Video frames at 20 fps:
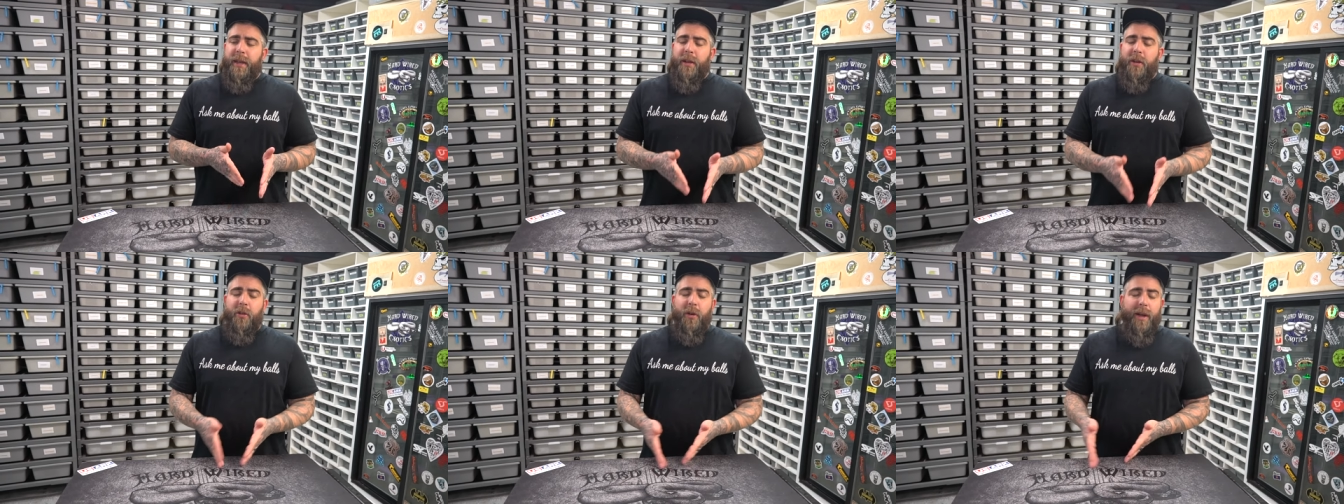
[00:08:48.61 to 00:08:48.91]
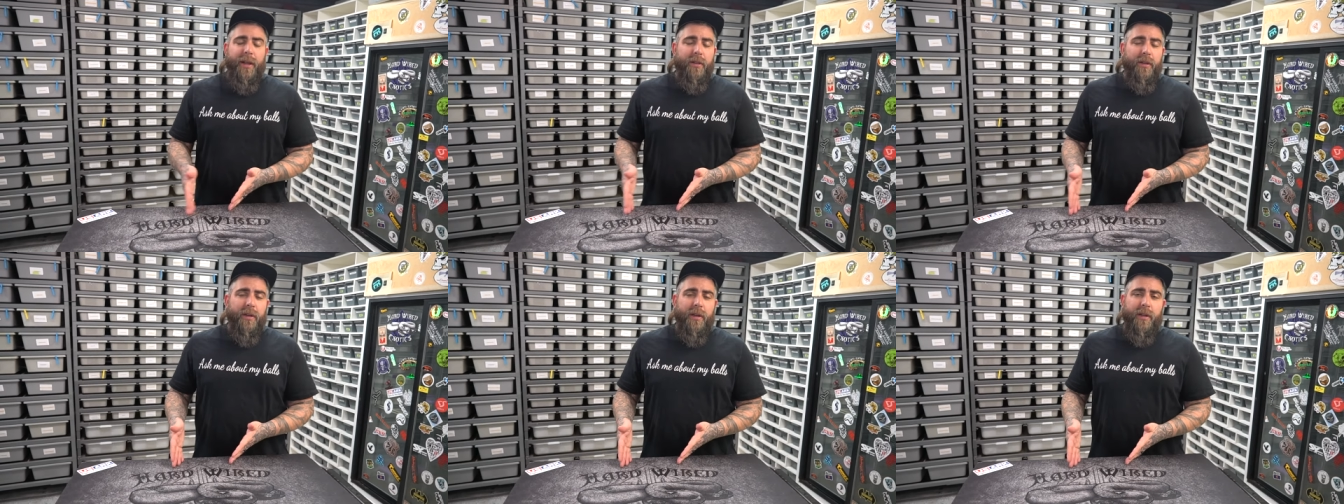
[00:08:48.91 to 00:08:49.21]

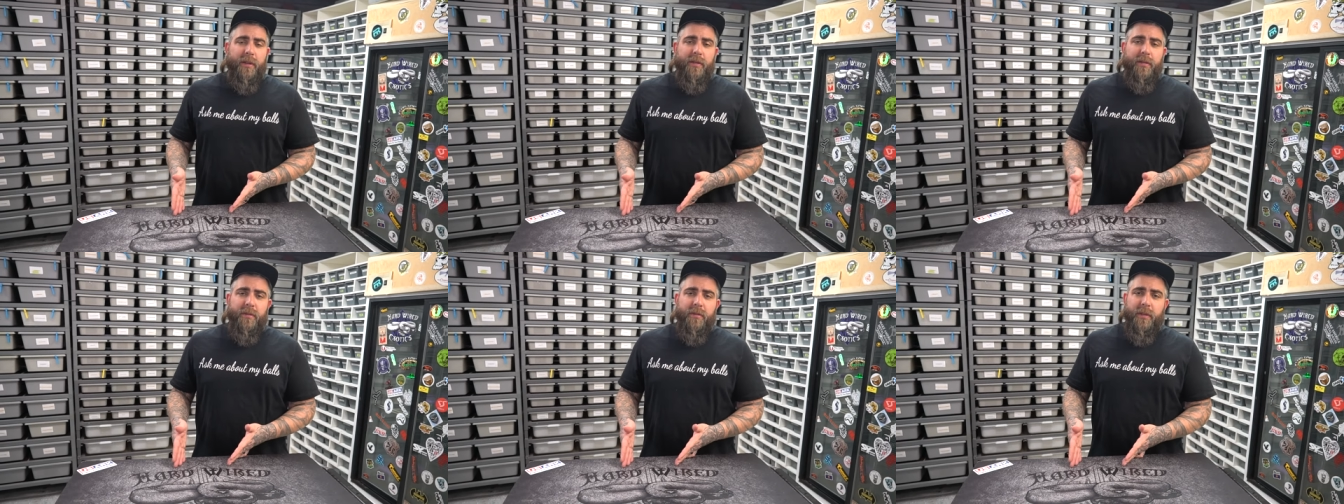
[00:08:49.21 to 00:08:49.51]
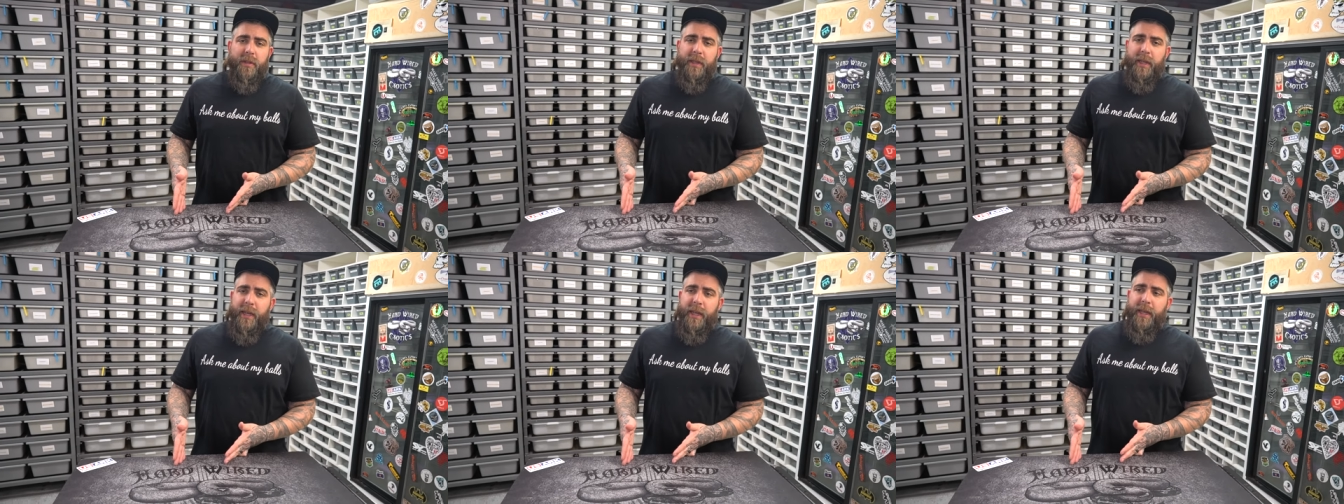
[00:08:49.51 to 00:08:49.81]
Great looking
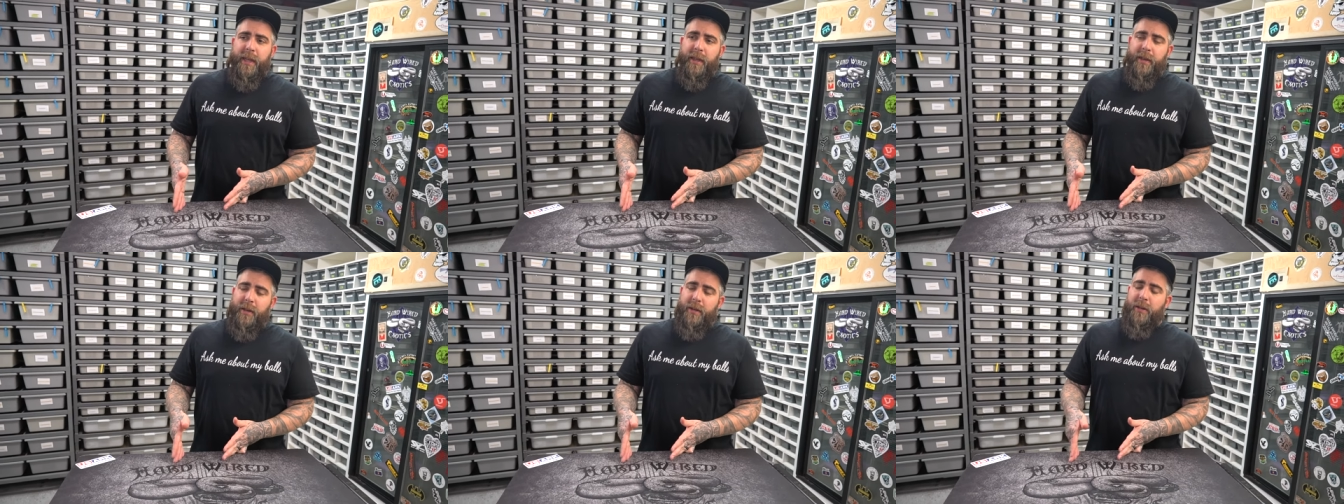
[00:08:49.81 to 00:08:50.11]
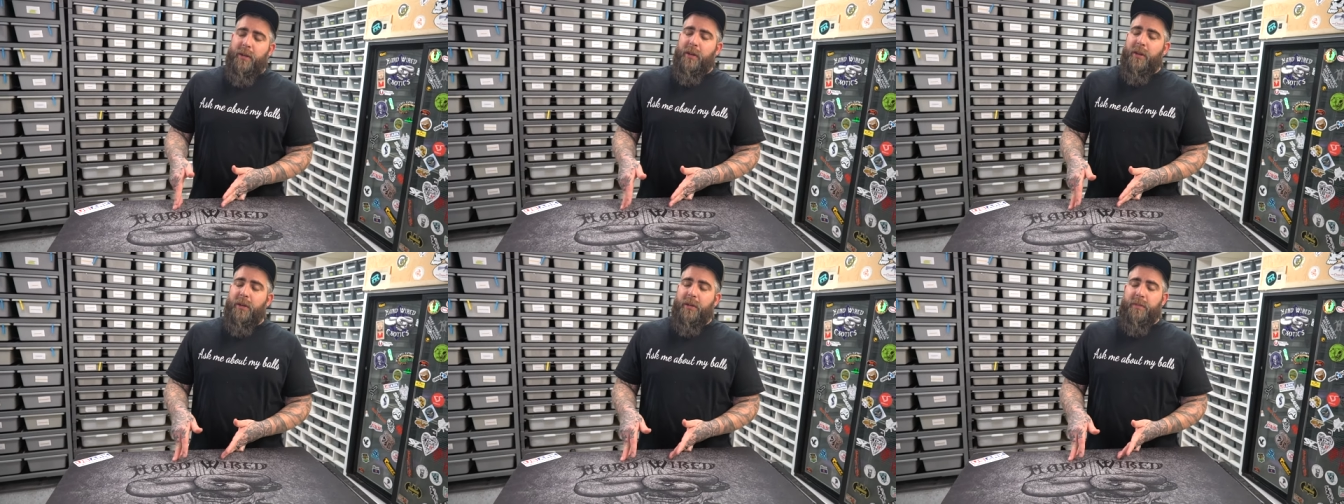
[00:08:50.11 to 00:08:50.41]
snake.
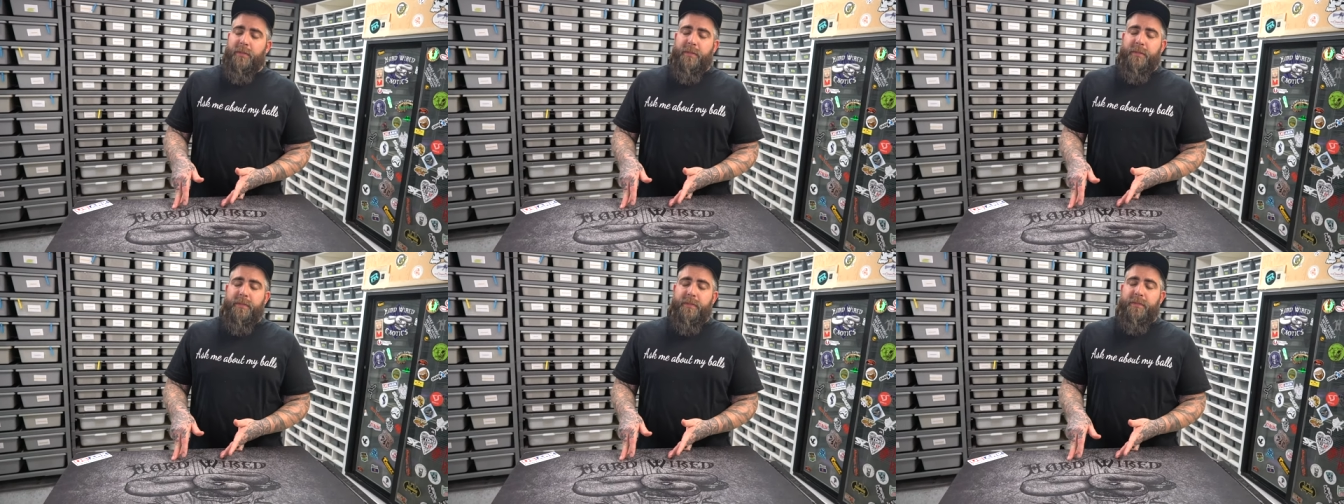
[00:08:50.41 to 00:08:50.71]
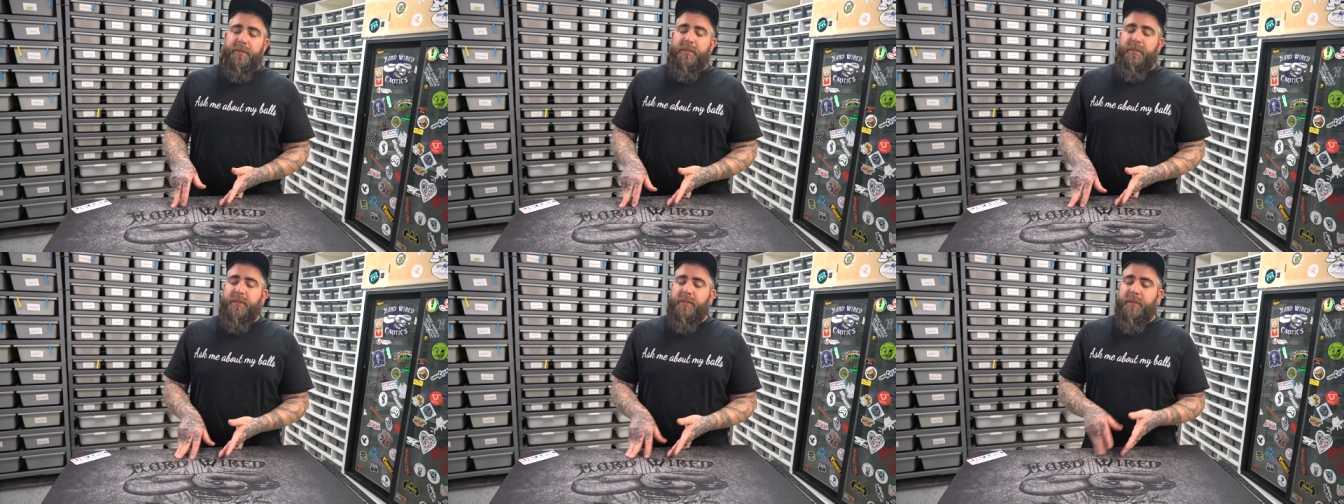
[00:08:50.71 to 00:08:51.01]

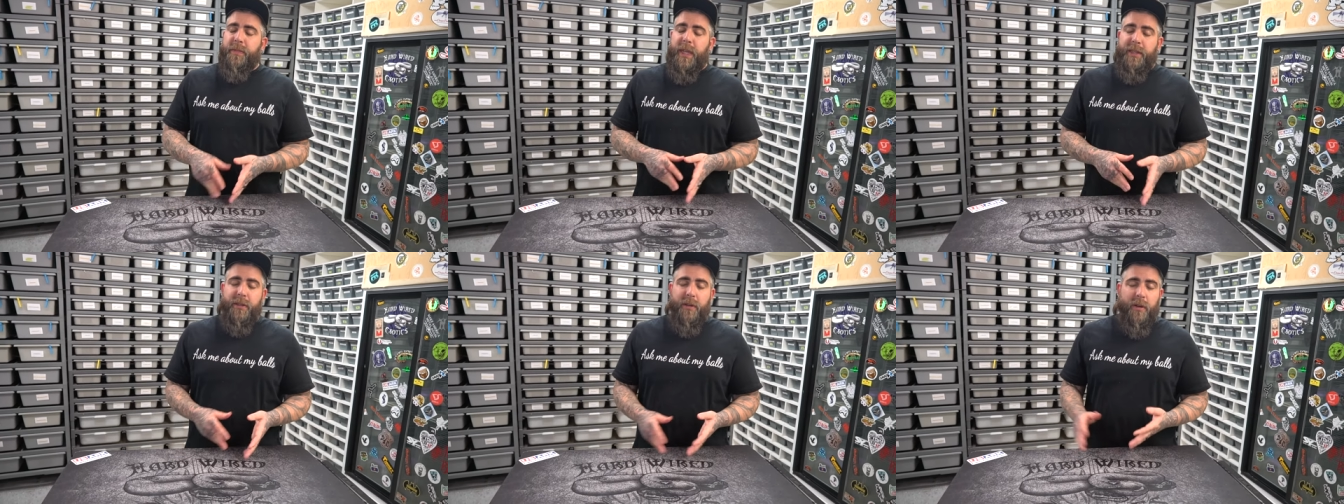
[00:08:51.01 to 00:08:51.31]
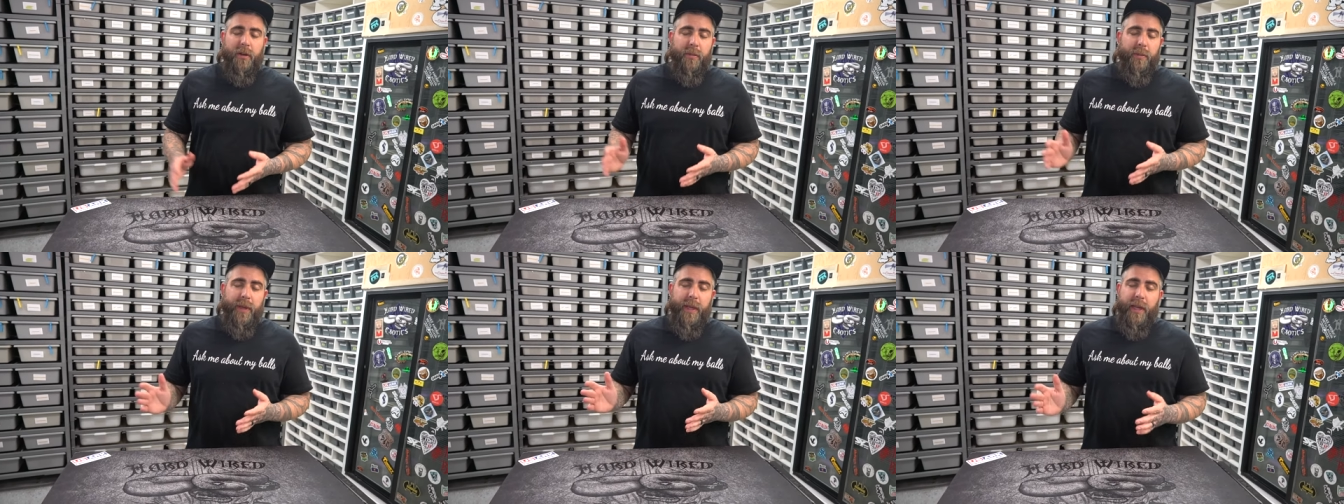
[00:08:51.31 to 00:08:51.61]
They
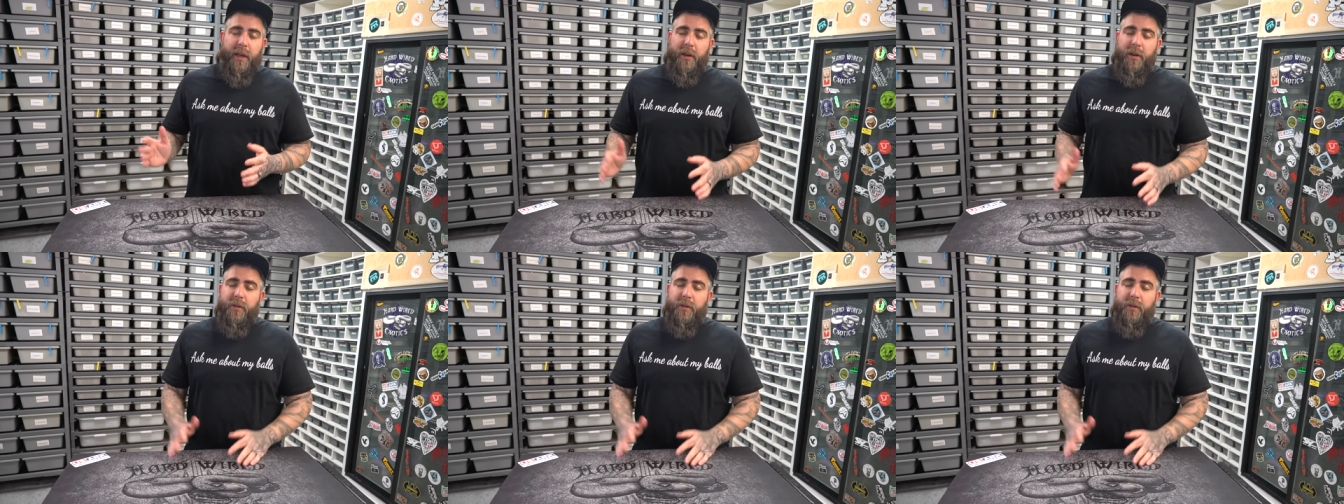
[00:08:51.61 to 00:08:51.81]
talked me out